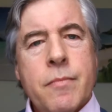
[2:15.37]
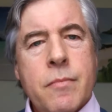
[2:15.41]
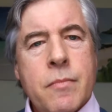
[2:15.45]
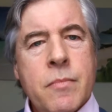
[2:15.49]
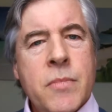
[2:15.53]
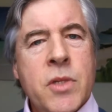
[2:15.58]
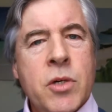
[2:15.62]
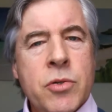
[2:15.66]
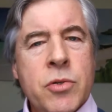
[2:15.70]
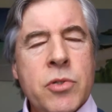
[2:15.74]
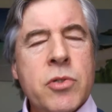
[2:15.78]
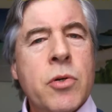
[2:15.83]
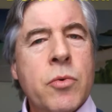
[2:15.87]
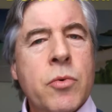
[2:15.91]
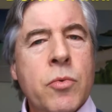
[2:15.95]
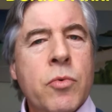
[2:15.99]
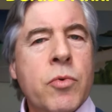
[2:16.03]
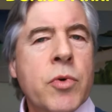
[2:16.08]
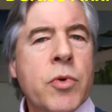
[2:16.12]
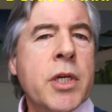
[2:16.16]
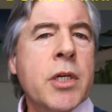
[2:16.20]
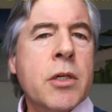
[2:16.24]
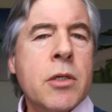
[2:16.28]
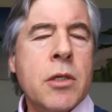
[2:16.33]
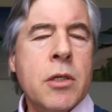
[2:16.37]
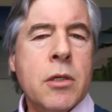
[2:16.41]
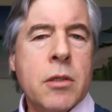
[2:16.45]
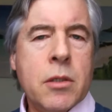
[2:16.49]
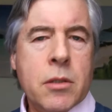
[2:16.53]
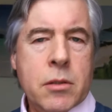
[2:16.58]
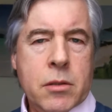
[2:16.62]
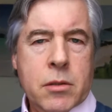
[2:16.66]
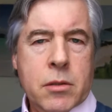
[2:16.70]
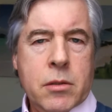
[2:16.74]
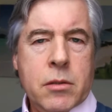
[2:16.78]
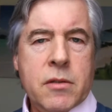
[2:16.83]
those are real
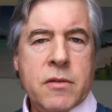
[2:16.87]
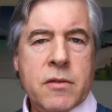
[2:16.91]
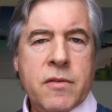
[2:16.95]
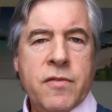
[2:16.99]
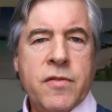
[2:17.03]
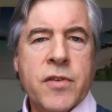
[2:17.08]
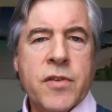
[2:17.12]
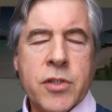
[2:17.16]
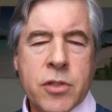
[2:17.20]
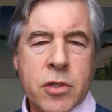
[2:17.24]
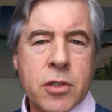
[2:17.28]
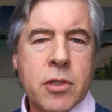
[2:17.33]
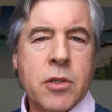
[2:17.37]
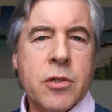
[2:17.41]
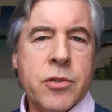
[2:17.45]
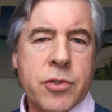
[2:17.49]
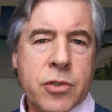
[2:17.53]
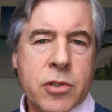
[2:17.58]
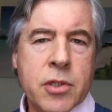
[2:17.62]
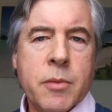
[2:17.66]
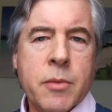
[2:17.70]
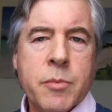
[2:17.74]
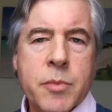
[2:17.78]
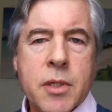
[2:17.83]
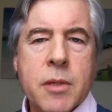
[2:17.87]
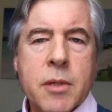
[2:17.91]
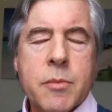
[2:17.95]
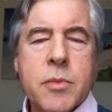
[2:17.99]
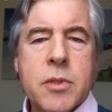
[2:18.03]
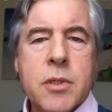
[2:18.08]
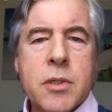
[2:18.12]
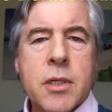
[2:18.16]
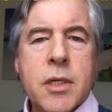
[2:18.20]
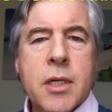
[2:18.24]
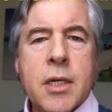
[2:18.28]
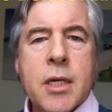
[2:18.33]
physical
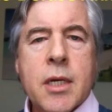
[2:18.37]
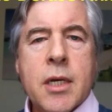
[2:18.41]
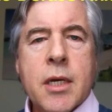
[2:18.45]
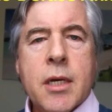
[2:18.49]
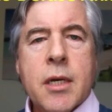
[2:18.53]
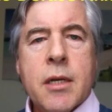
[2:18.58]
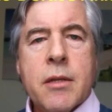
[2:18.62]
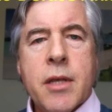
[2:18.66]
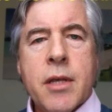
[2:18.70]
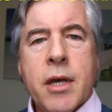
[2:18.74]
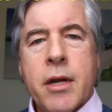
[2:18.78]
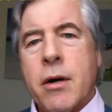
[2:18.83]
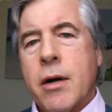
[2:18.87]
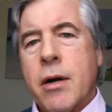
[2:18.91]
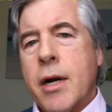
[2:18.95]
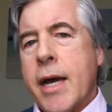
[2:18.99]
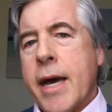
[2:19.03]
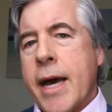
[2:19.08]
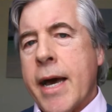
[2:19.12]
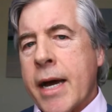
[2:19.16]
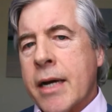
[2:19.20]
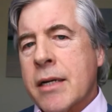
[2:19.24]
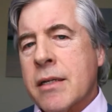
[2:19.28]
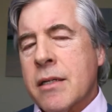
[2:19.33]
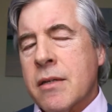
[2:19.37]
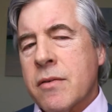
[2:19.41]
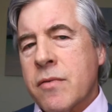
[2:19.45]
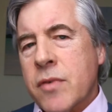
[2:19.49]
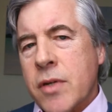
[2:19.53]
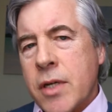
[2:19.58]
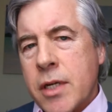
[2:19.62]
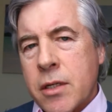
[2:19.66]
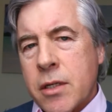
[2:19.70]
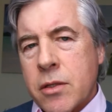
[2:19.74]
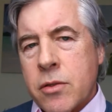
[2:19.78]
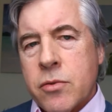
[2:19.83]
symptoms that are
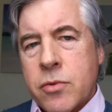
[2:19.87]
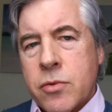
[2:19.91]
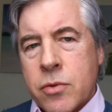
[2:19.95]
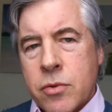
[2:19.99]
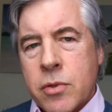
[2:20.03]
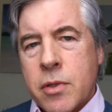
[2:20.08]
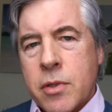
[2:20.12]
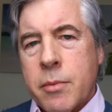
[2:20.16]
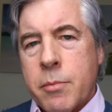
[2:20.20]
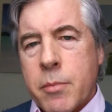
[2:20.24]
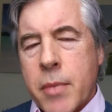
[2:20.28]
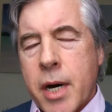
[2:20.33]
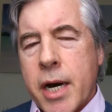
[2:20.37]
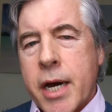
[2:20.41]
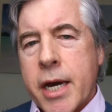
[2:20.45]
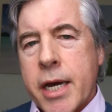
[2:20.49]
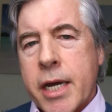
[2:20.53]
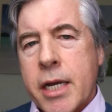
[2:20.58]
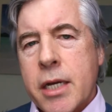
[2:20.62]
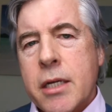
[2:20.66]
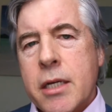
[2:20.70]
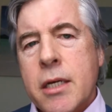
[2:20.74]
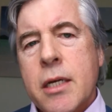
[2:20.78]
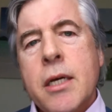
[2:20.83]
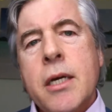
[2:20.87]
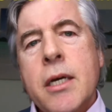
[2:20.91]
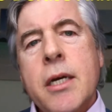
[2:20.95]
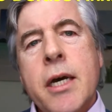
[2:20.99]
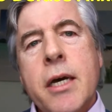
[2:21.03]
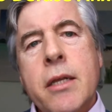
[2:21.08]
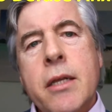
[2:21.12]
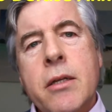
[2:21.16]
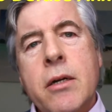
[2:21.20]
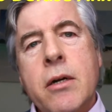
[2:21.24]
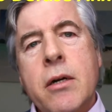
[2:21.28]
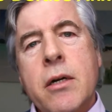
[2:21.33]
activated through the mind.
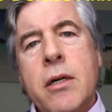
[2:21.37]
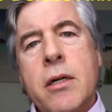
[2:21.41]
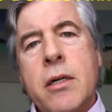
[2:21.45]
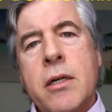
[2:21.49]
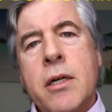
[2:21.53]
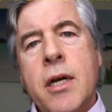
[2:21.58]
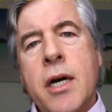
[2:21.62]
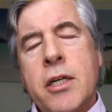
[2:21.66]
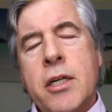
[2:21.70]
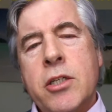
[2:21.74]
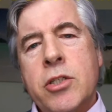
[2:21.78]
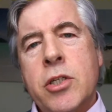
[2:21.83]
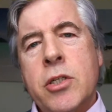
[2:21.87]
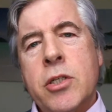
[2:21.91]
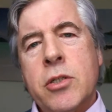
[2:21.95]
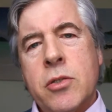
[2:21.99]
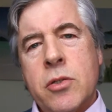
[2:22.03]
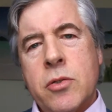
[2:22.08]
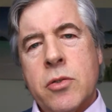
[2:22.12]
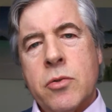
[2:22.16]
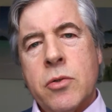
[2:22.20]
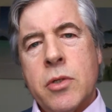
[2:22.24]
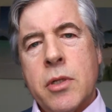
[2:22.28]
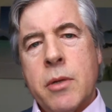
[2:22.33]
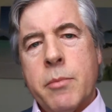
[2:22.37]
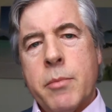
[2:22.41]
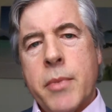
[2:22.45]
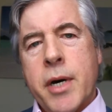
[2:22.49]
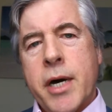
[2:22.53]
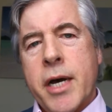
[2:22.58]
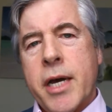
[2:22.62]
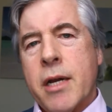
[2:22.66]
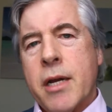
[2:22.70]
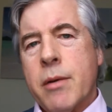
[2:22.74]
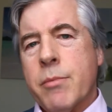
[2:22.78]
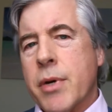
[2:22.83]
And they're not just through the
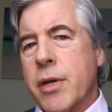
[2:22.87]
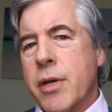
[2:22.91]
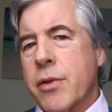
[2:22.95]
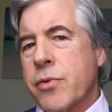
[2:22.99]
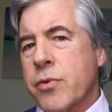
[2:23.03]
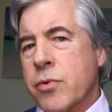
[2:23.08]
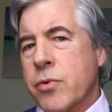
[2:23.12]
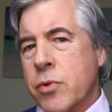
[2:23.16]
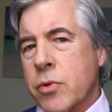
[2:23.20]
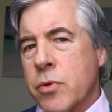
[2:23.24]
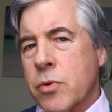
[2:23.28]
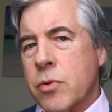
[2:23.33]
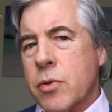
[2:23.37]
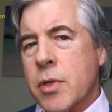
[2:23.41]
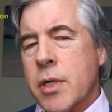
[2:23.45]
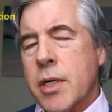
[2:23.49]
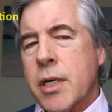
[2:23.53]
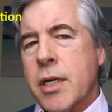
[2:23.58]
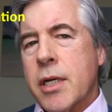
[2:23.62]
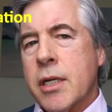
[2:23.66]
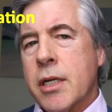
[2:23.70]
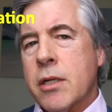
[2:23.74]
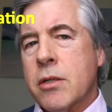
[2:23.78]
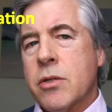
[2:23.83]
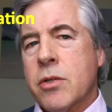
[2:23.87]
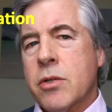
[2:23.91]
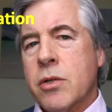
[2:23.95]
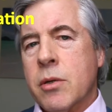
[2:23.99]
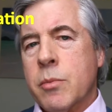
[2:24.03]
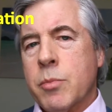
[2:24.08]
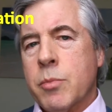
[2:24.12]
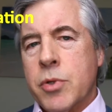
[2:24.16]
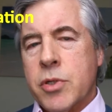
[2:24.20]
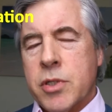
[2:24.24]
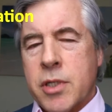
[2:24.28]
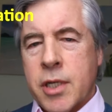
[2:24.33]
mind, but through
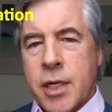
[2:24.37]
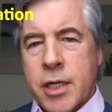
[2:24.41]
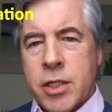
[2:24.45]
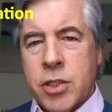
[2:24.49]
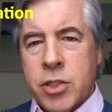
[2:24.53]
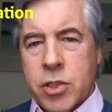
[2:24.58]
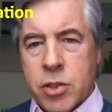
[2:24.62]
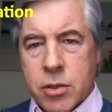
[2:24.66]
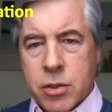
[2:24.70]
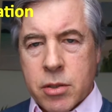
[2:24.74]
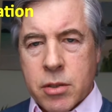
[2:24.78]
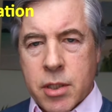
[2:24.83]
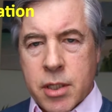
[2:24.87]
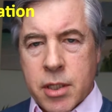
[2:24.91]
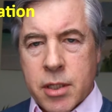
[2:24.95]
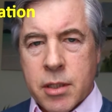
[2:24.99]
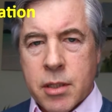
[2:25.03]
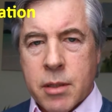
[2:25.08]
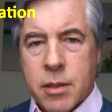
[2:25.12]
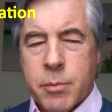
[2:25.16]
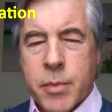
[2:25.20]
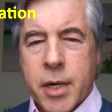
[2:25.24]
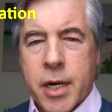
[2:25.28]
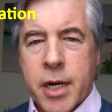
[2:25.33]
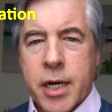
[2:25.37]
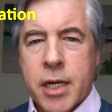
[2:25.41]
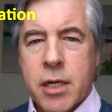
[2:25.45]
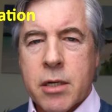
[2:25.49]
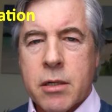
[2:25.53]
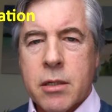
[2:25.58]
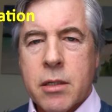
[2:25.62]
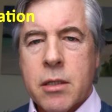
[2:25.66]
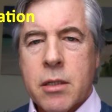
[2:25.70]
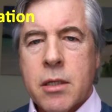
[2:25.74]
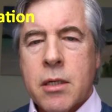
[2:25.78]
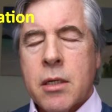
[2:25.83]
interpretation in the mind.
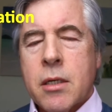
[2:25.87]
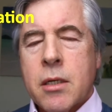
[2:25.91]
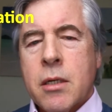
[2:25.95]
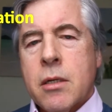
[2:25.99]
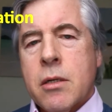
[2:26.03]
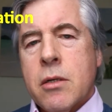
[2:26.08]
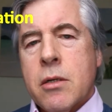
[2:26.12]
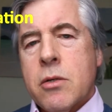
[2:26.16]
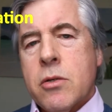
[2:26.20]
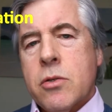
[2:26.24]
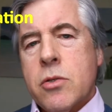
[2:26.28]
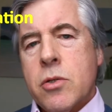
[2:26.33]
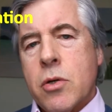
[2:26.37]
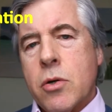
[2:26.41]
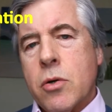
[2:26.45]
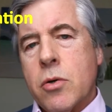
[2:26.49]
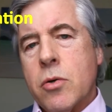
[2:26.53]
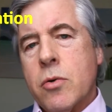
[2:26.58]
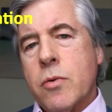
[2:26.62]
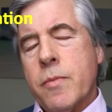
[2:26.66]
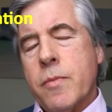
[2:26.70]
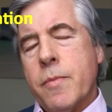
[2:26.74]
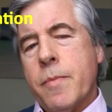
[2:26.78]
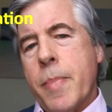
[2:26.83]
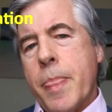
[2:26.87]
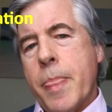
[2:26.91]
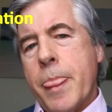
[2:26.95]
So